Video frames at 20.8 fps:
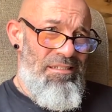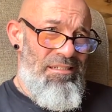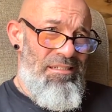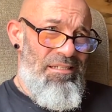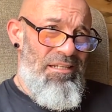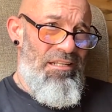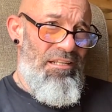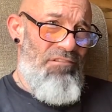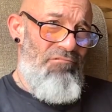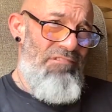
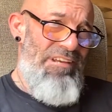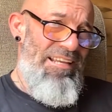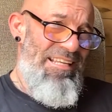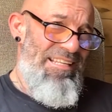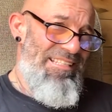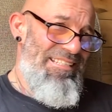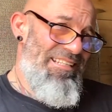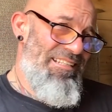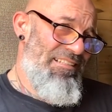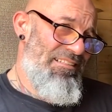and the
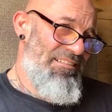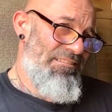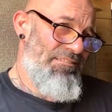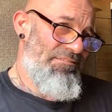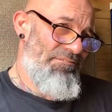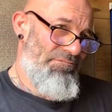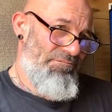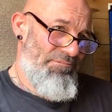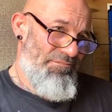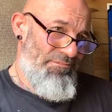reason
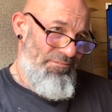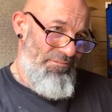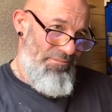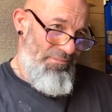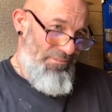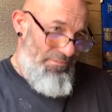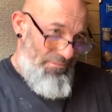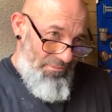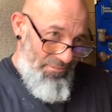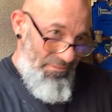
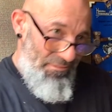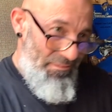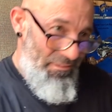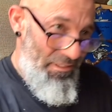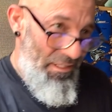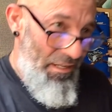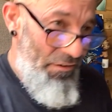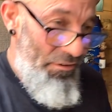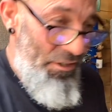I'm